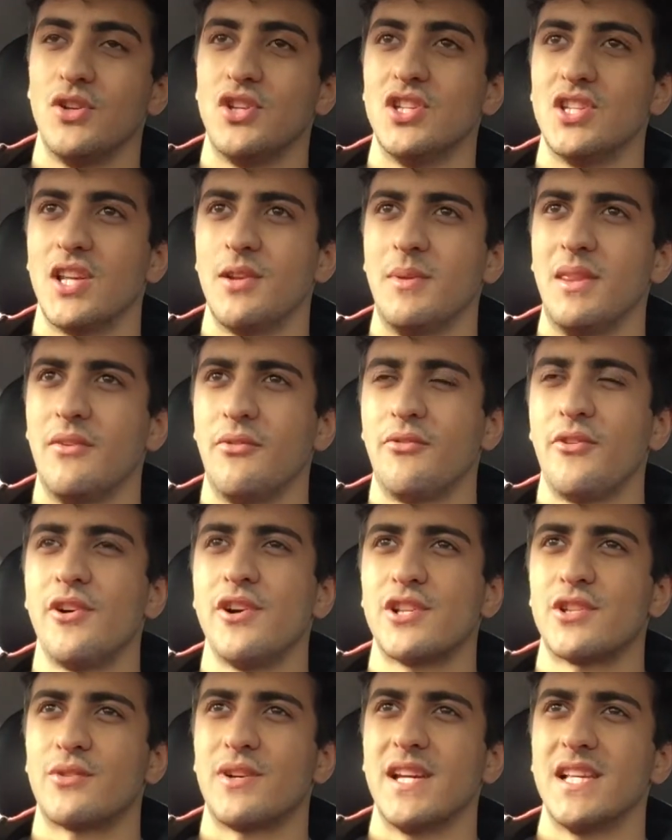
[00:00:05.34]
which is gonna be the
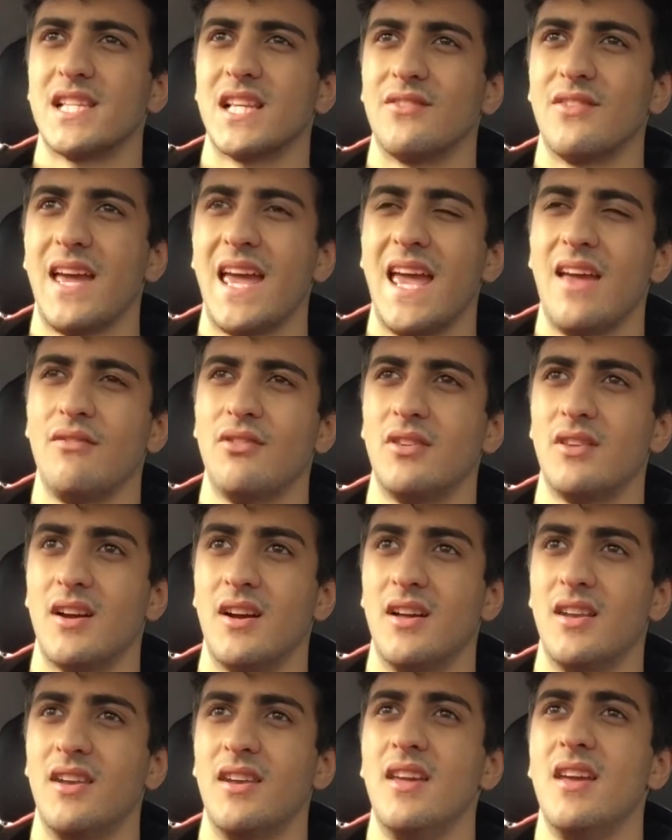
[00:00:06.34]
first race I've ever
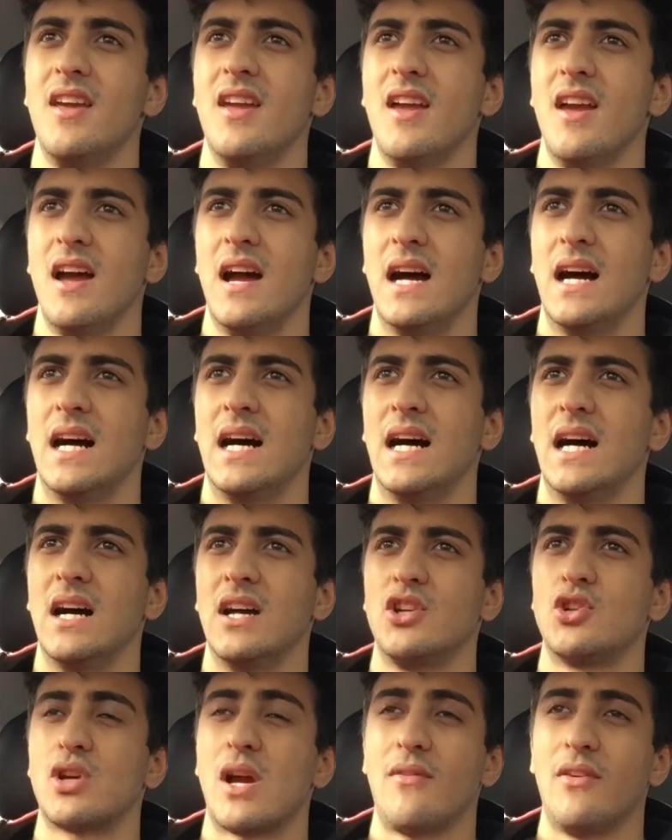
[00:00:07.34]
done uh,
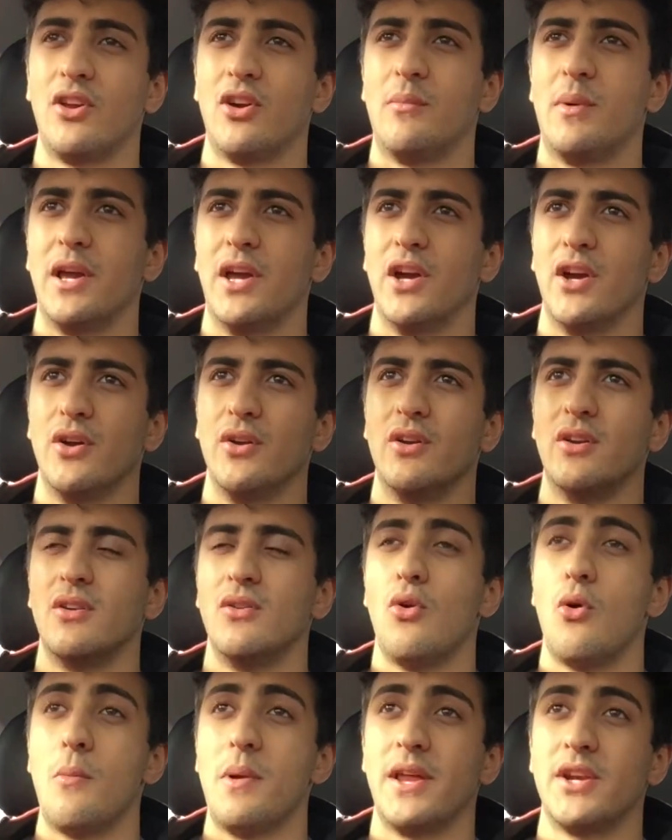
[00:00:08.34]
traveling on my own.
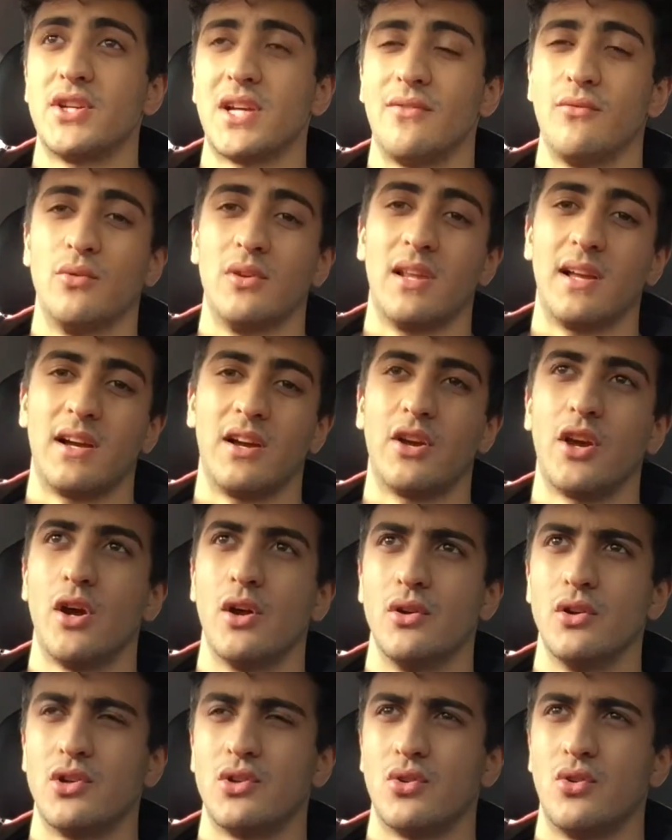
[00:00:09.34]
Normally I travel with like a
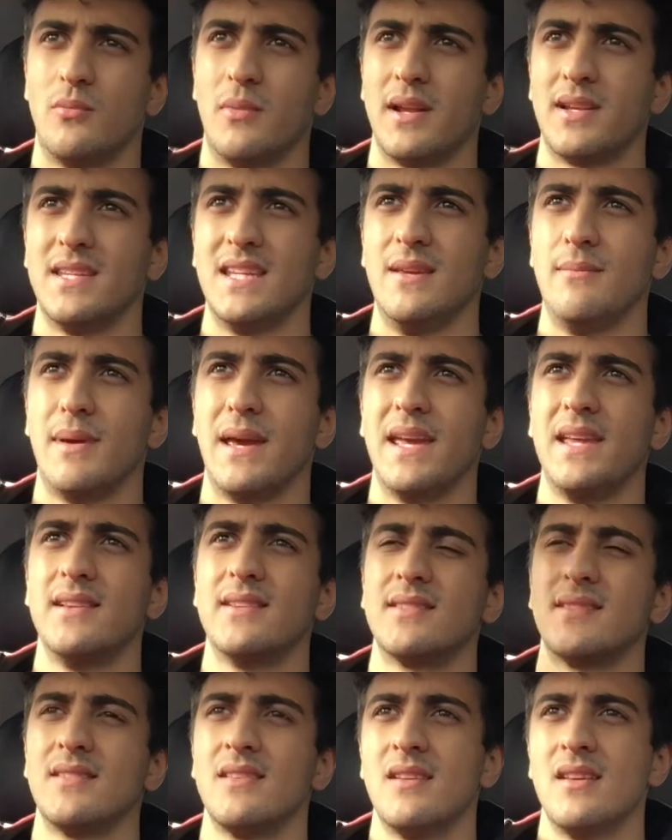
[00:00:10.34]
coach or my
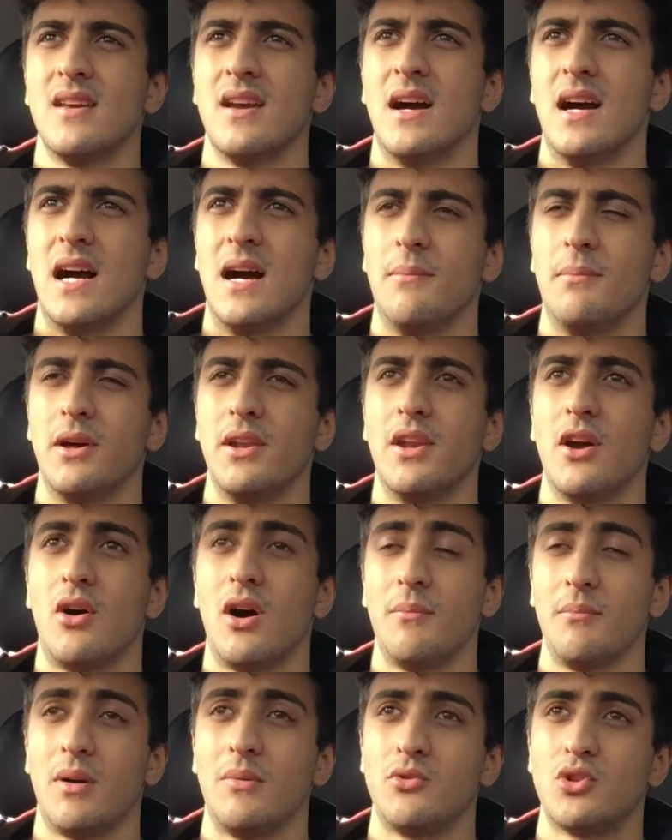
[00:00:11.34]
teammates, uh, but no,
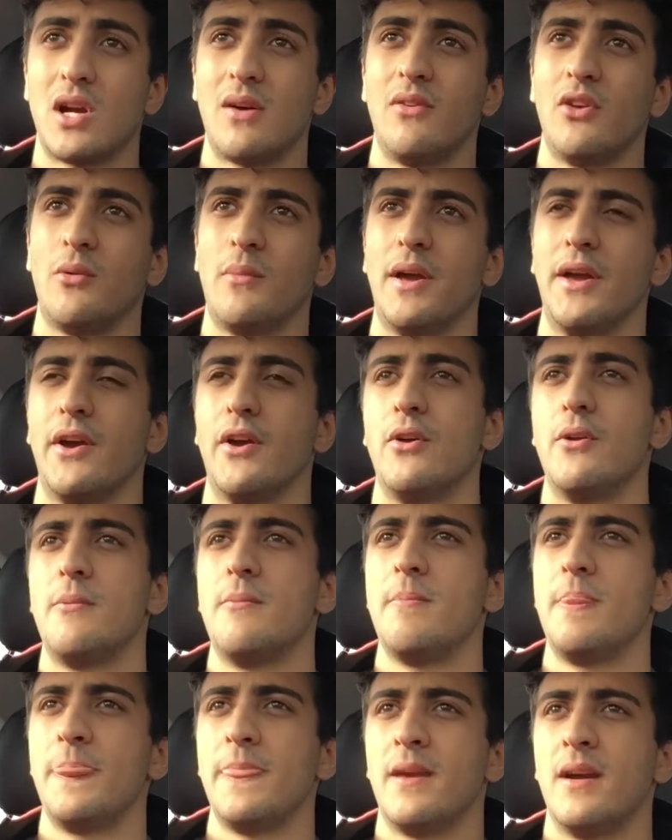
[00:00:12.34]
I'm, I'm, traveling on my own.
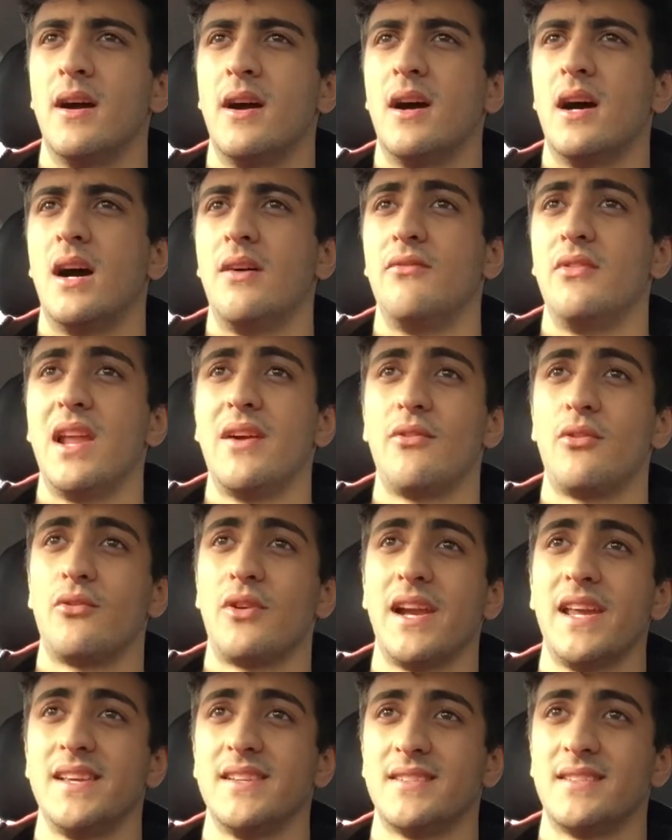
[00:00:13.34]
Uh, I've never
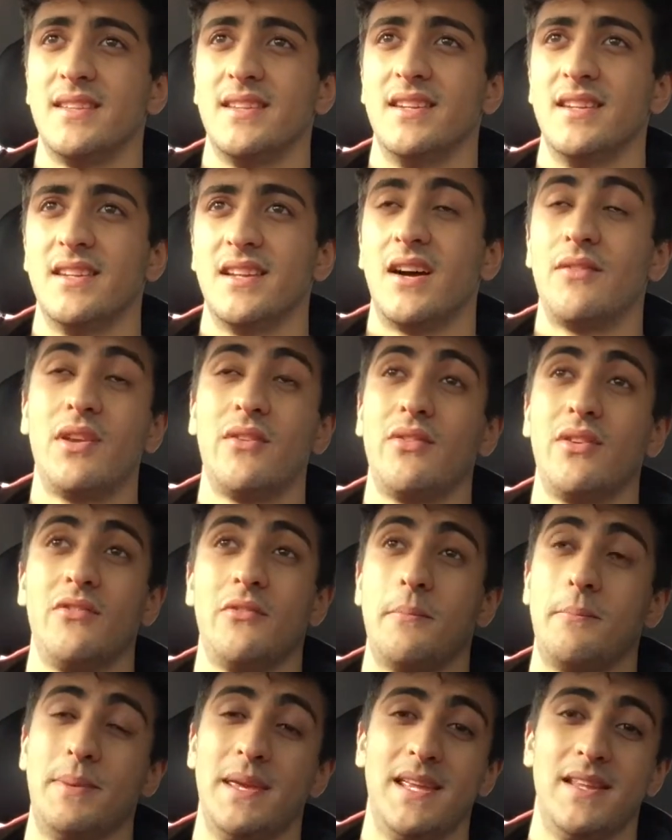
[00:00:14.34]
raced in, I've never
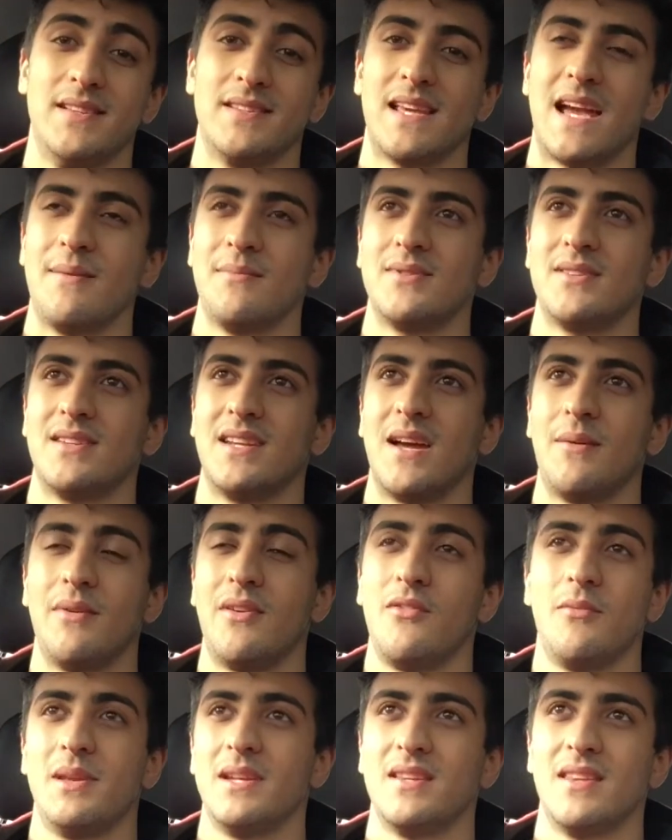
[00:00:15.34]
even been to Amsterdam. I've
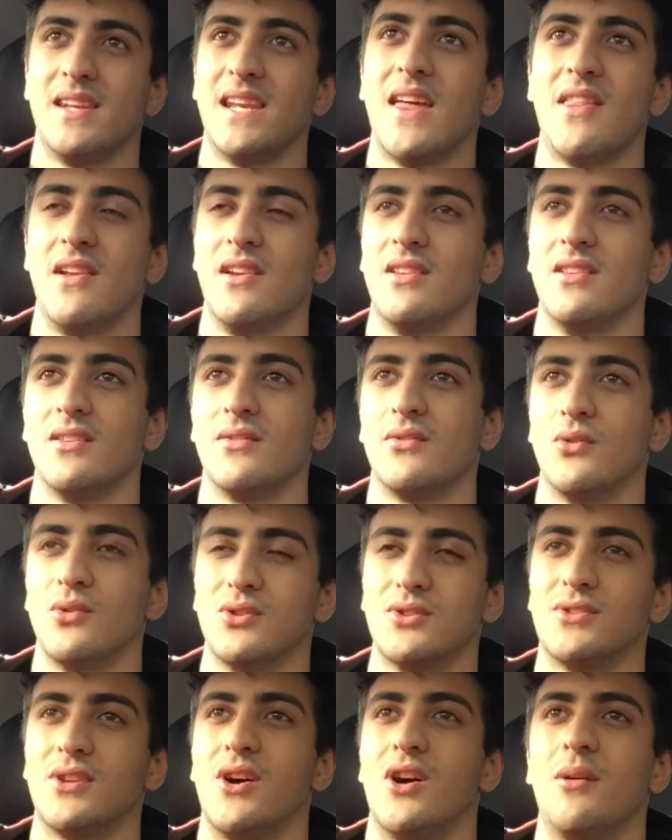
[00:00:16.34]
never been to the Netherlands, full
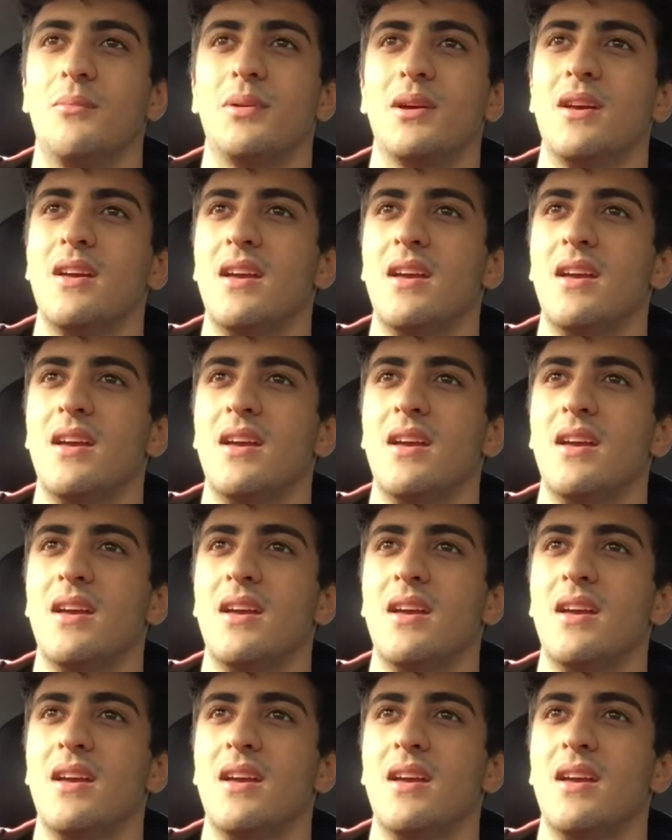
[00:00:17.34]
stop.